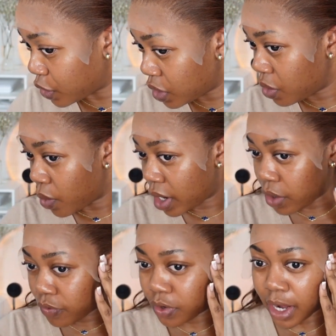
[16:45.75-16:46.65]
you can wear
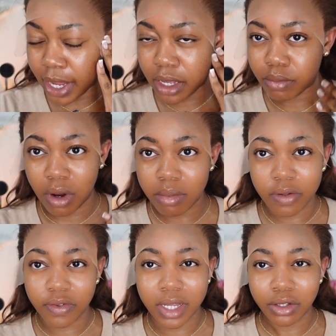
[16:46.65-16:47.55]
it overnight,
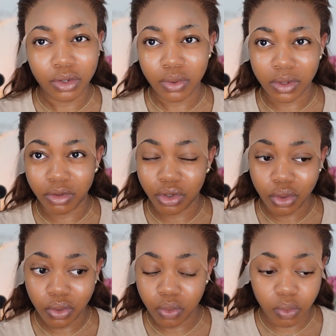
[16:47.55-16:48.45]
probably for like
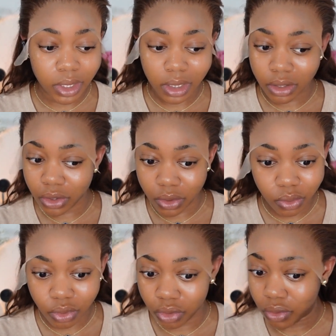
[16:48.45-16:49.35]
1 to
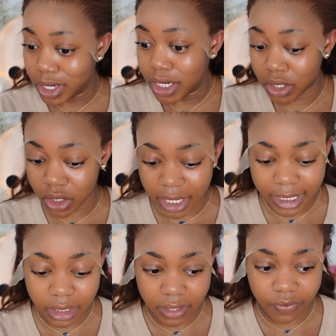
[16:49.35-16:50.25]
2, 3-ish
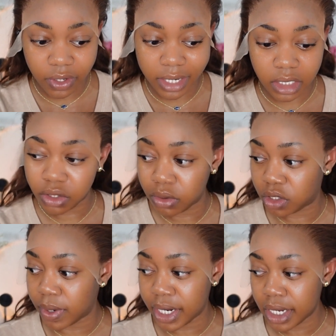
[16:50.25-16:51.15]
nights if you're not too
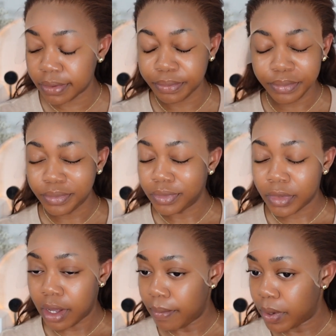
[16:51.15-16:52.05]
sweaty.
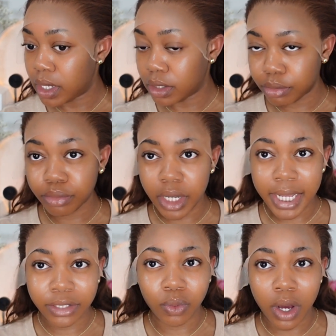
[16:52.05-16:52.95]
But
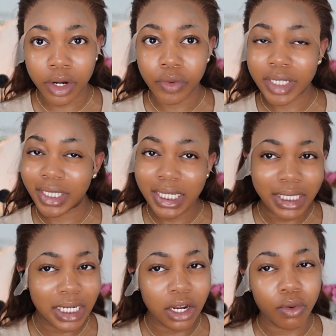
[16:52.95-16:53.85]
it's water
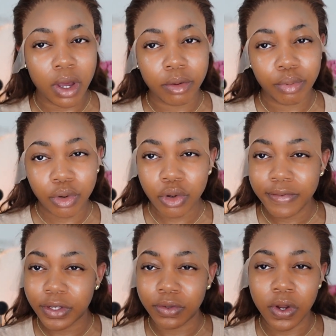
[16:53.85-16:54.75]
resistant, not
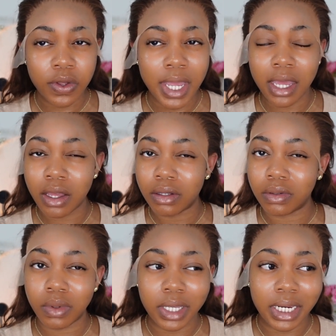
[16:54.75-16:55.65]
waterproof. So no, you can't go
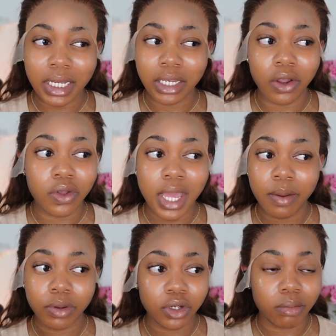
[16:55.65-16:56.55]
swimming in it. No, you
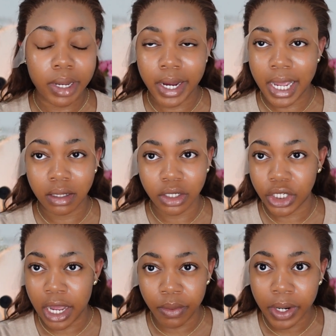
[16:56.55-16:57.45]
can't put your bare hand in the
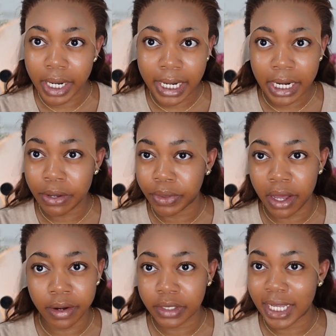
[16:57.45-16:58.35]
shower in it
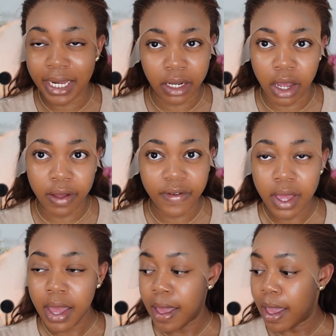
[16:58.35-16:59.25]
without it sliding off.